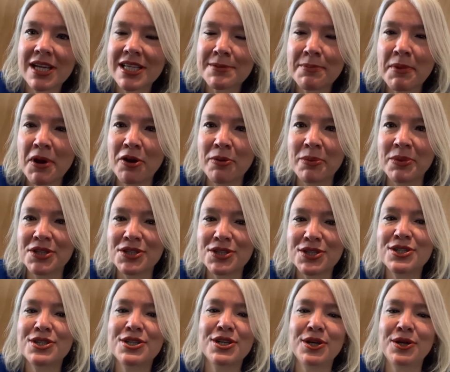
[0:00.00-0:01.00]

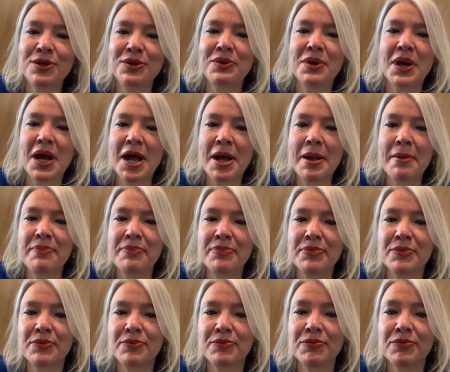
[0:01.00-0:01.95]
experiments to, um,